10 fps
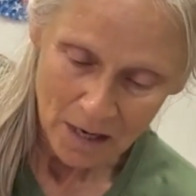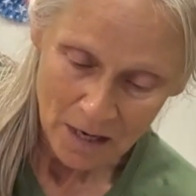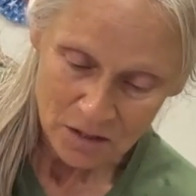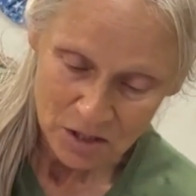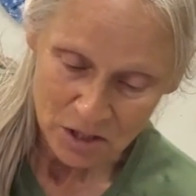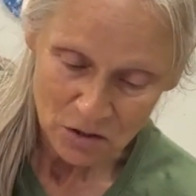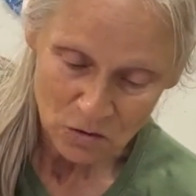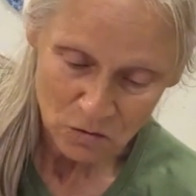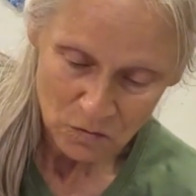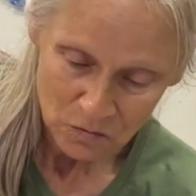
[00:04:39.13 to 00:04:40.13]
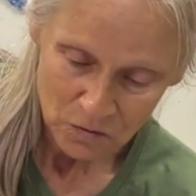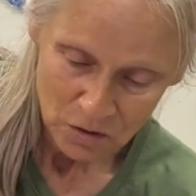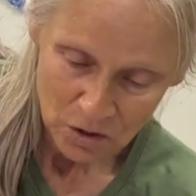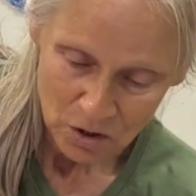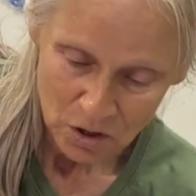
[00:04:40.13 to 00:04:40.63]
until
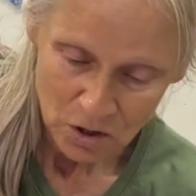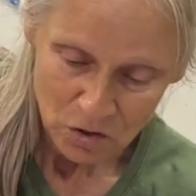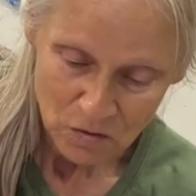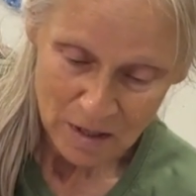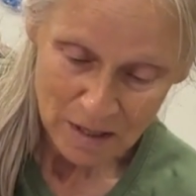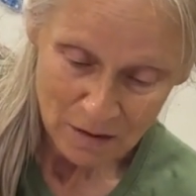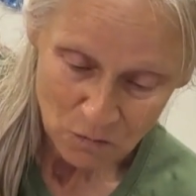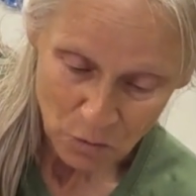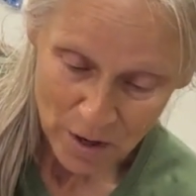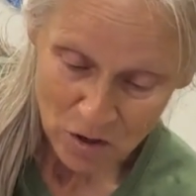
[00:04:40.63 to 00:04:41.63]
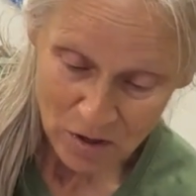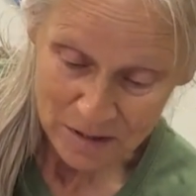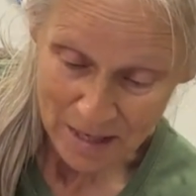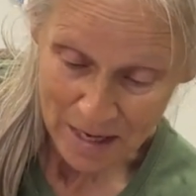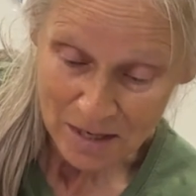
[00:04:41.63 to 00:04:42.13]
you get it where you
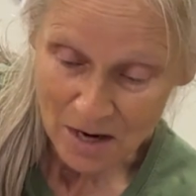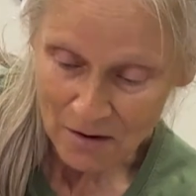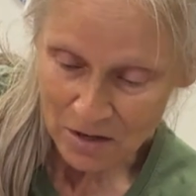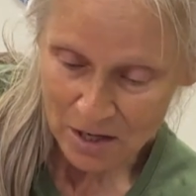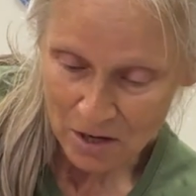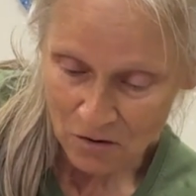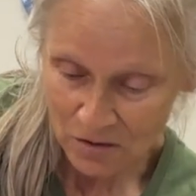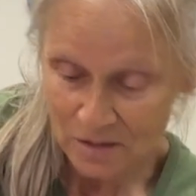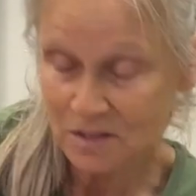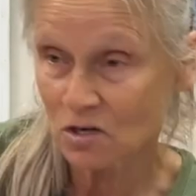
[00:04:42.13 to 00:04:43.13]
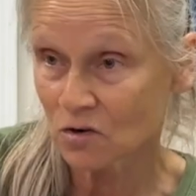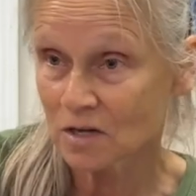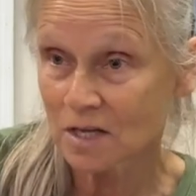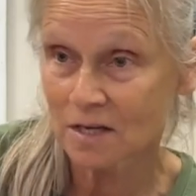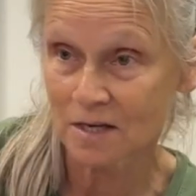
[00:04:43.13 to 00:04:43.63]
can take it out of here and then start
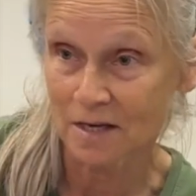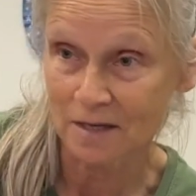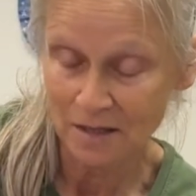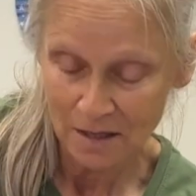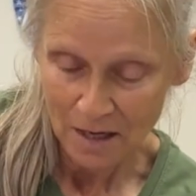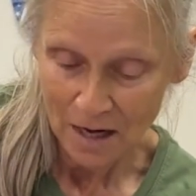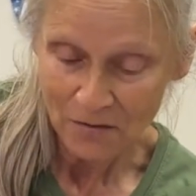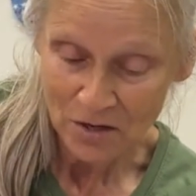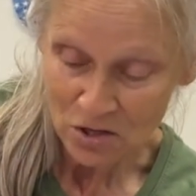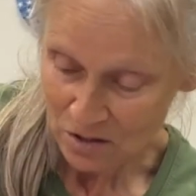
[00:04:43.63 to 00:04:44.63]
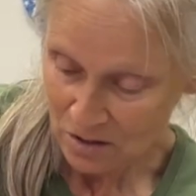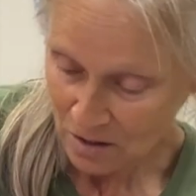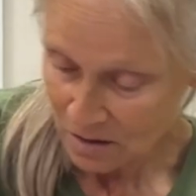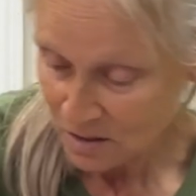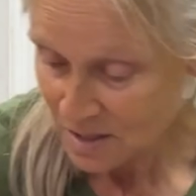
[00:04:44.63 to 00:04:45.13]
kneading it. And then you
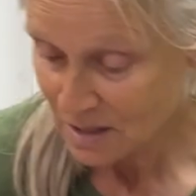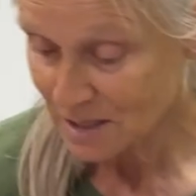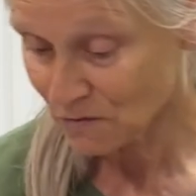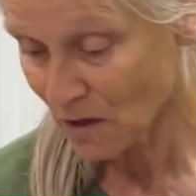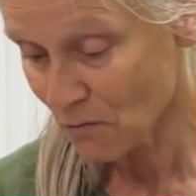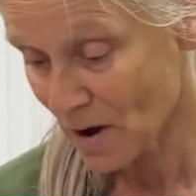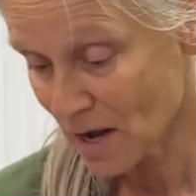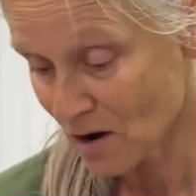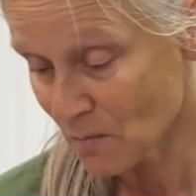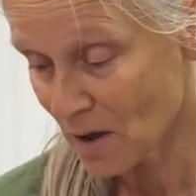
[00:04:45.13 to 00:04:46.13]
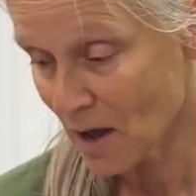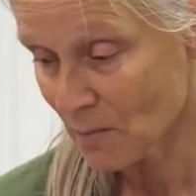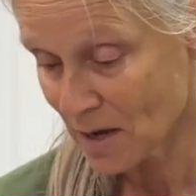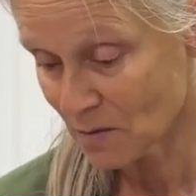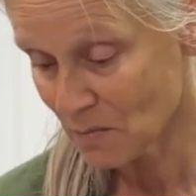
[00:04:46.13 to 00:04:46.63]
can see this flour right here. I
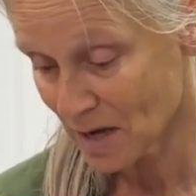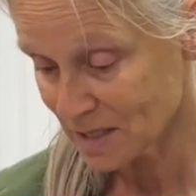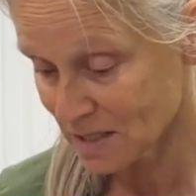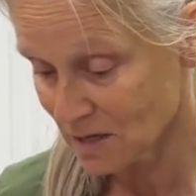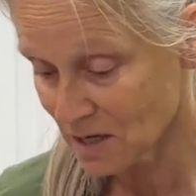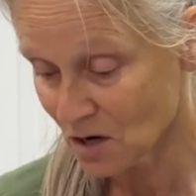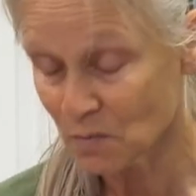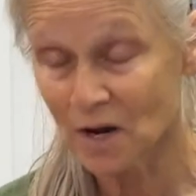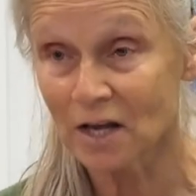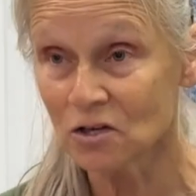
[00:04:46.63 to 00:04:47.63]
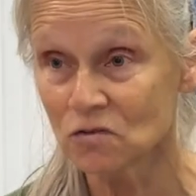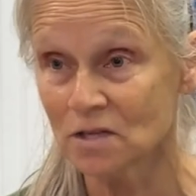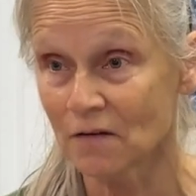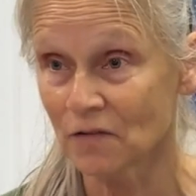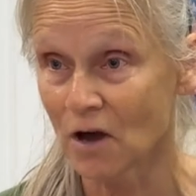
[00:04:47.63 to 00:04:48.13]
made a mess on here, but I can use
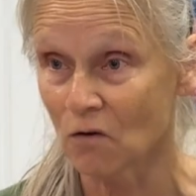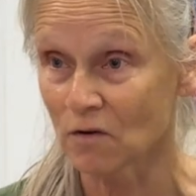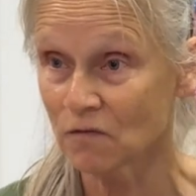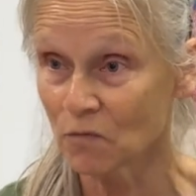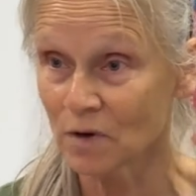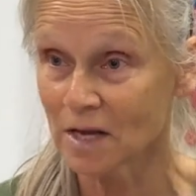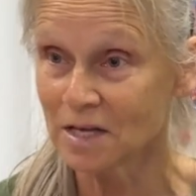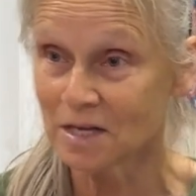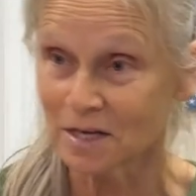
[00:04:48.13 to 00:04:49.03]
that flour for when I need